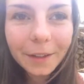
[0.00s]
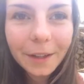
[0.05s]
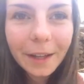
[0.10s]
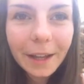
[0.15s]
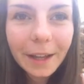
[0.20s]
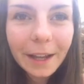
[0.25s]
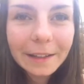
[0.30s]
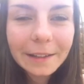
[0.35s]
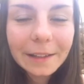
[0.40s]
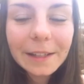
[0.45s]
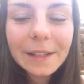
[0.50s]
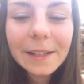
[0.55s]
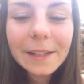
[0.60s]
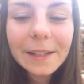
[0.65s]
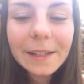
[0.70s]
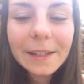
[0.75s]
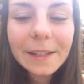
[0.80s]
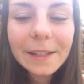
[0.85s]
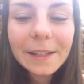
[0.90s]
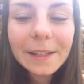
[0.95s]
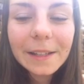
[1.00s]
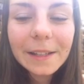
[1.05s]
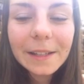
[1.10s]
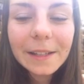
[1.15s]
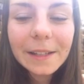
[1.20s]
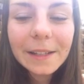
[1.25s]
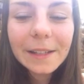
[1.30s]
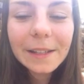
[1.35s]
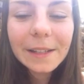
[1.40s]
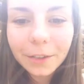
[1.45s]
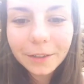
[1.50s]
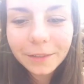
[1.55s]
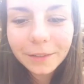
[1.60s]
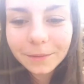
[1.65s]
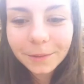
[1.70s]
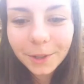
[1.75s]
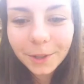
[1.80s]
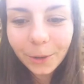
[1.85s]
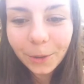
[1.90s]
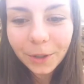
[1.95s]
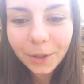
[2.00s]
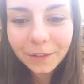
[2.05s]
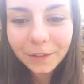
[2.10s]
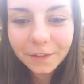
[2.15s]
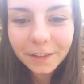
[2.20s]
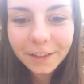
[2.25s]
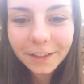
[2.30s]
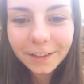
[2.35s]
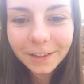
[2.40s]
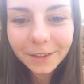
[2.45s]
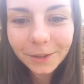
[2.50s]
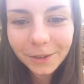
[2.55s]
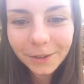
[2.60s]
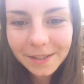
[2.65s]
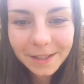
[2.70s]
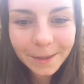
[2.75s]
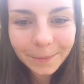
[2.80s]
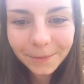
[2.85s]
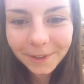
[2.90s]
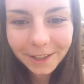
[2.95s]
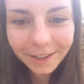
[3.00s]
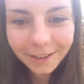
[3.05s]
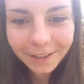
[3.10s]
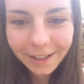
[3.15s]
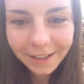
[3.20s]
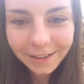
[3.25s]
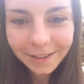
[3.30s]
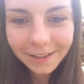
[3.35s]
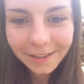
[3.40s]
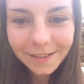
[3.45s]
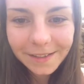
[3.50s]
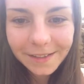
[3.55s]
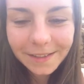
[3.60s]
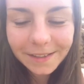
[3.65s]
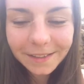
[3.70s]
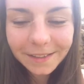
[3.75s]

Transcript: at least thought about going vegan or something like this.